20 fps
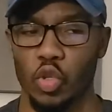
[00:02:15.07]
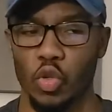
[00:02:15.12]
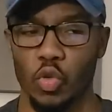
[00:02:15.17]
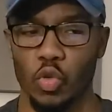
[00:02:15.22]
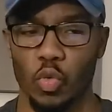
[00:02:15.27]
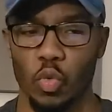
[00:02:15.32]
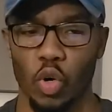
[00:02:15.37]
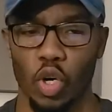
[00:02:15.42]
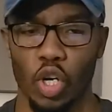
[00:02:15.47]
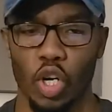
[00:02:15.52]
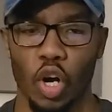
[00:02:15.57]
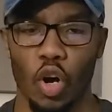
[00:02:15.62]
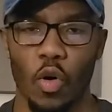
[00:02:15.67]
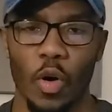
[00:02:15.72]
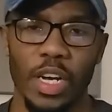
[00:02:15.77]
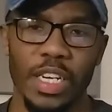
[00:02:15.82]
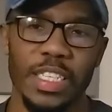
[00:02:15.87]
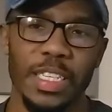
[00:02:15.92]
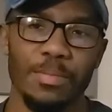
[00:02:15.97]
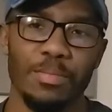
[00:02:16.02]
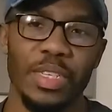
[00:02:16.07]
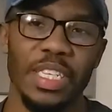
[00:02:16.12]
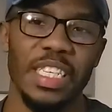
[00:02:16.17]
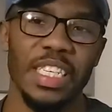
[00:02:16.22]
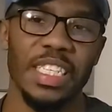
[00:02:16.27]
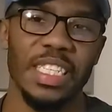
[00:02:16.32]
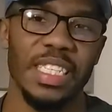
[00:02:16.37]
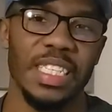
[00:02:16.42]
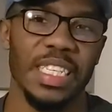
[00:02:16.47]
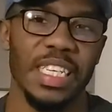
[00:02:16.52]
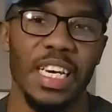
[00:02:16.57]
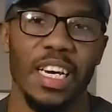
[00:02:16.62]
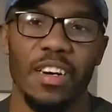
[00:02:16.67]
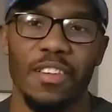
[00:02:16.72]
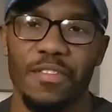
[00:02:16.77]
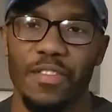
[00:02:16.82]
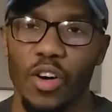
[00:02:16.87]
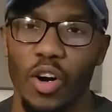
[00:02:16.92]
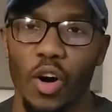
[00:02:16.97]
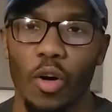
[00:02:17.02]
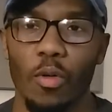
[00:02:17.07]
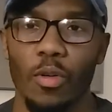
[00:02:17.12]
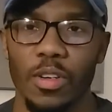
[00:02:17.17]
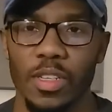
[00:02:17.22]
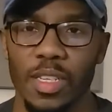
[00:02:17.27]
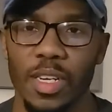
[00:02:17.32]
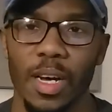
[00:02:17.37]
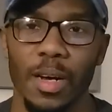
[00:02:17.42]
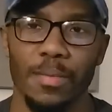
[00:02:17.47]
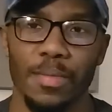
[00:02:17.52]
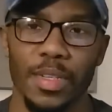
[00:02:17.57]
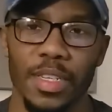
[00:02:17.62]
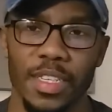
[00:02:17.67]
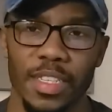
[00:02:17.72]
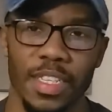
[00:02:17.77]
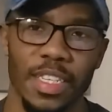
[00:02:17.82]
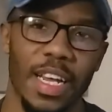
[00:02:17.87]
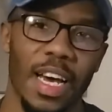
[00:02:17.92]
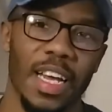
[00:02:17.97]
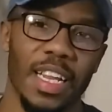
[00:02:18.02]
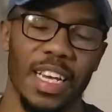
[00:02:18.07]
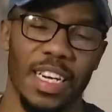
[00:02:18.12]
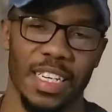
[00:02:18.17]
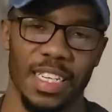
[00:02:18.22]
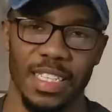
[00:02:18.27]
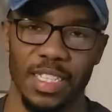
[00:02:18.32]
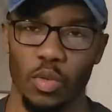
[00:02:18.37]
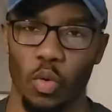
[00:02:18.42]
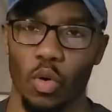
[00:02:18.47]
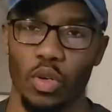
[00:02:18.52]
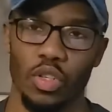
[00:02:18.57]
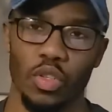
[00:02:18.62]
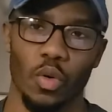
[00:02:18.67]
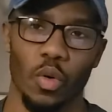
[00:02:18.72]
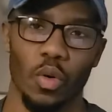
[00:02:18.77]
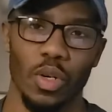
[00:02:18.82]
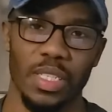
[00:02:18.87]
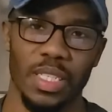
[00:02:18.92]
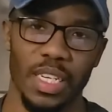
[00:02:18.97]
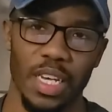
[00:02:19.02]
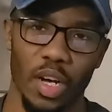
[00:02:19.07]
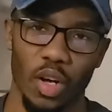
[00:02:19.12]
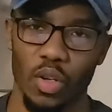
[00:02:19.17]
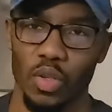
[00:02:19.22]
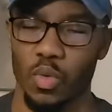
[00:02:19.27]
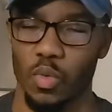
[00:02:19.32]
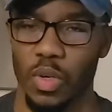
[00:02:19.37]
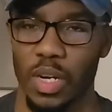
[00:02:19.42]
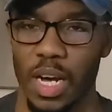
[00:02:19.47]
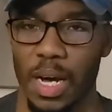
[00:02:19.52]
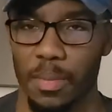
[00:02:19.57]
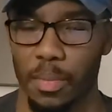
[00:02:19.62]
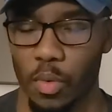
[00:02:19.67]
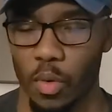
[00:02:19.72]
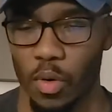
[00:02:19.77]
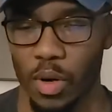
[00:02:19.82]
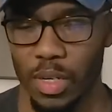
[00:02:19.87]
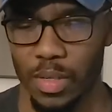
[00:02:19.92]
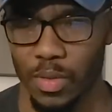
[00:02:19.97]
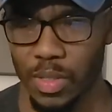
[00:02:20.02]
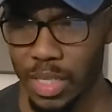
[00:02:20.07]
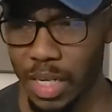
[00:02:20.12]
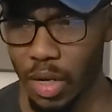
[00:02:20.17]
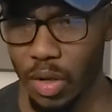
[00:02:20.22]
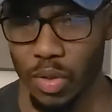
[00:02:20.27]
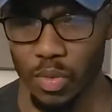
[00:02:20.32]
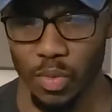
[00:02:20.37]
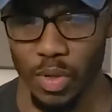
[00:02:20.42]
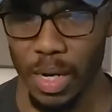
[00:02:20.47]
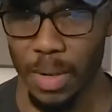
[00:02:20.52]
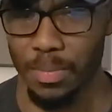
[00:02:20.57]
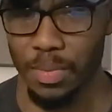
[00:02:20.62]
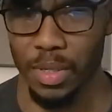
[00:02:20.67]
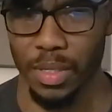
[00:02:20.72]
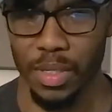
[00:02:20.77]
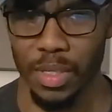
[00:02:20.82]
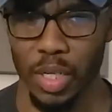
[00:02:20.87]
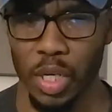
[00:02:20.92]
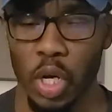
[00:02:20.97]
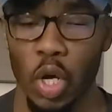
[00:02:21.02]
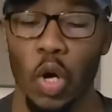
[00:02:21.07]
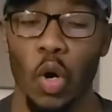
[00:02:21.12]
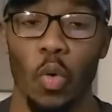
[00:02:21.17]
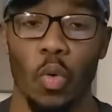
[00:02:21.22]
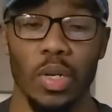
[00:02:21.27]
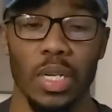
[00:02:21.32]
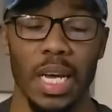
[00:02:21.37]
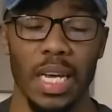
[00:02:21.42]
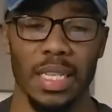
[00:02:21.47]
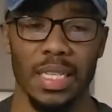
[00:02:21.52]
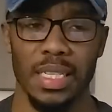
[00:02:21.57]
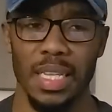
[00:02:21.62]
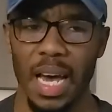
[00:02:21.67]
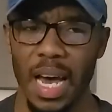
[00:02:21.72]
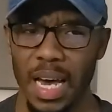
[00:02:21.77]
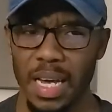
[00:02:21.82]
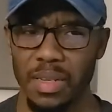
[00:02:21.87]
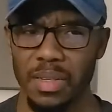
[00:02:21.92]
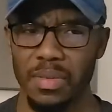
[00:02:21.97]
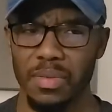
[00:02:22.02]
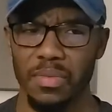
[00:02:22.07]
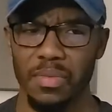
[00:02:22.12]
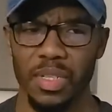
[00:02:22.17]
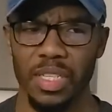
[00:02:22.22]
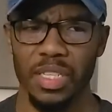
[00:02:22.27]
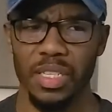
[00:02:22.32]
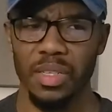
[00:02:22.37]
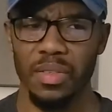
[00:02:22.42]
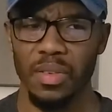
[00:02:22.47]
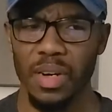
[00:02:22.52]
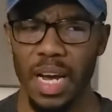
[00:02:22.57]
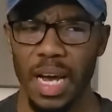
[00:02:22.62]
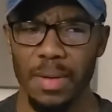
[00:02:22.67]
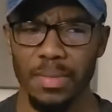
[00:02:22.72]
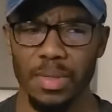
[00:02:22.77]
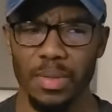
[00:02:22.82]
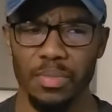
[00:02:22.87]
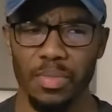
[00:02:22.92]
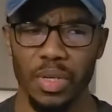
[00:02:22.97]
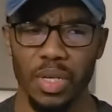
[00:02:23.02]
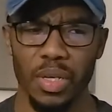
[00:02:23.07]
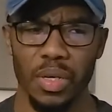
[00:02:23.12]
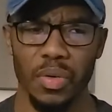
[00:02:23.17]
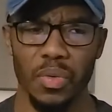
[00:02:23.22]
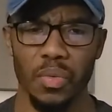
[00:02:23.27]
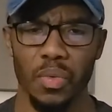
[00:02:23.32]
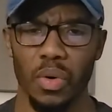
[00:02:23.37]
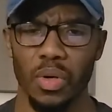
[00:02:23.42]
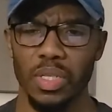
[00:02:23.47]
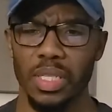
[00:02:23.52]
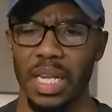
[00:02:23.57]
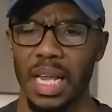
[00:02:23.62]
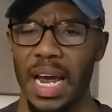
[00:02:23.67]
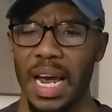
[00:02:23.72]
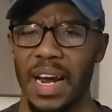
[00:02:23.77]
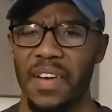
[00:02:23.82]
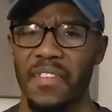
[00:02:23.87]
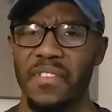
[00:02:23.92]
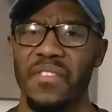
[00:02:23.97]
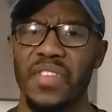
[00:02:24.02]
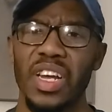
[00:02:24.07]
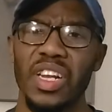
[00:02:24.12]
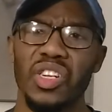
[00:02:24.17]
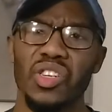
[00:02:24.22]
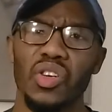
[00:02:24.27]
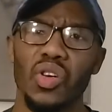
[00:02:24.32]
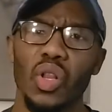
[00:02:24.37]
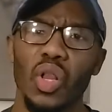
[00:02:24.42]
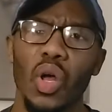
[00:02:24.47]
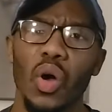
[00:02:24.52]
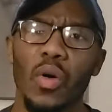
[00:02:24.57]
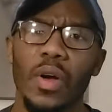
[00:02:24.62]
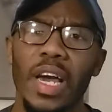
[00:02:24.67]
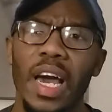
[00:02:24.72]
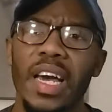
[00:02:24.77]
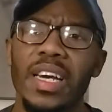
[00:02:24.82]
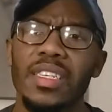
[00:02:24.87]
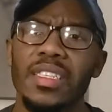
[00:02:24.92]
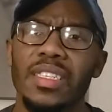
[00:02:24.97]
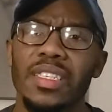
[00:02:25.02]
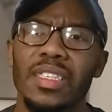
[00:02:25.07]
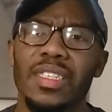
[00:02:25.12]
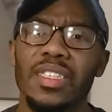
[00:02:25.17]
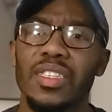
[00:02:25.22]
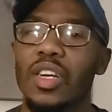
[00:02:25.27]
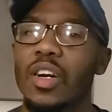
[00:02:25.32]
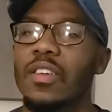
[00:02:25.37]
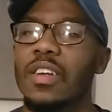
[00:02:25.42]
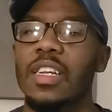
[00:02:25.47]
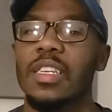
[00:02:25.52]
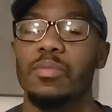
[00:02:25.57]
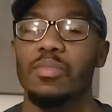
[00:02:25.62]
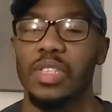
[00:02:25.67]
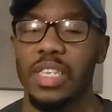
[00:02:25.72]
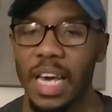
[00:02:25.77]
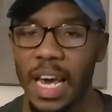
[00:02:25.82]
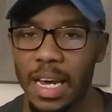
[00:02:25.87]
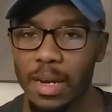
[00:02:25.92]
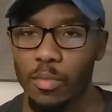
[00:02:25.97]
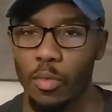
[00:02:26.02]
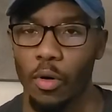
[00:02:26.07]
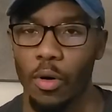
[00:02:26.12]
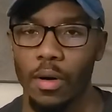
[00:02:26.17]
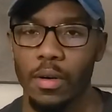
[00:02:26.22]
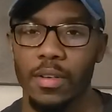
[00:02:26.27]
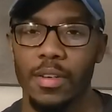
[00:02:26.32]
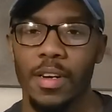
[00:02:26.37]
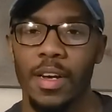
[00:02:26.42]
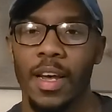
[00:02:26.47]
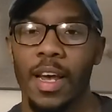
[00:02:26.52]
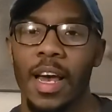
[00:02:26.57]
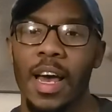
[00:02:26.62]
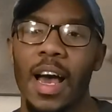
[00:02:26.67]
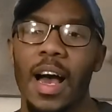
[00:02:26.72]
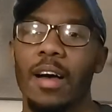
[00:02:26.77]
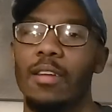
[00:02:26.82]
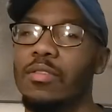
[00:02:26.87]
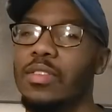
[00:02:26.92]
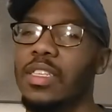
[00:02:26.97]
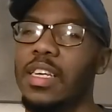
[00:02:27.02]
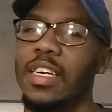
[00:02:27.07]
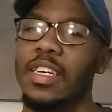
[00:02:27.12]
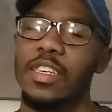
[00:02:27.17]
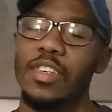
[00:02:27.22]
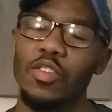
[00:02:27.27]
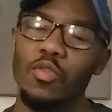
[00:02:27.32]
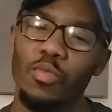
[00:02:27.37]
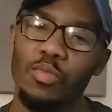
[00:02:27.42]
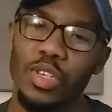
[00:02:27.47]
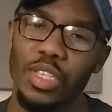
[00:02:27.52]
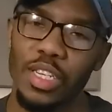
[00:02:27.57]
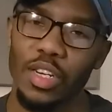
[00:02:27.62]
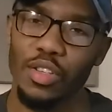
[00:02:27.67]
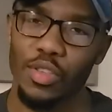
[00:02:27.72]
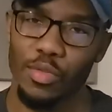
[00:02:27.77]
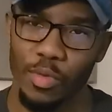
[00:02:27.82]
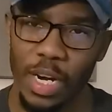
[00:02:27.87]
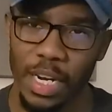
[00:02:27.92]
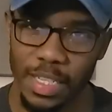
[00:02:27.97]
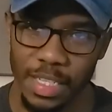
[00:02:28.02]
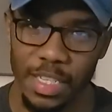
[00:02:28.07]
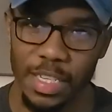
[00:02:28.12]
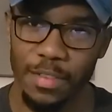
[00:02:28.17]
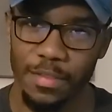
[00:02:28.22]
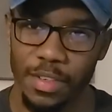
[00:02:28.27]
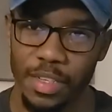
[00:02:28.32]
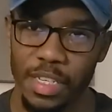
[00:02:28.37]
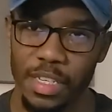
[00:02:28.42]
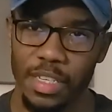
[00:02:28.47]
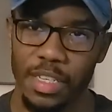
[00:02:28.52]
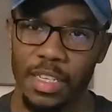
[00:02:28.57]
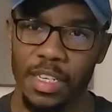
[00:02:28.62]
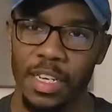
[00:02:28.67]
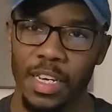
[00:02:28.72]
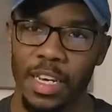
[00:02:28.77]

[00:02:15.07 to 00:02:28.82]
were going to be a CFO or something, and not like a door-to-door sales rep or sales rep in what he described to be was like vendor locations. It turned out to be Kmart. I was like, you want me to sell DirecTV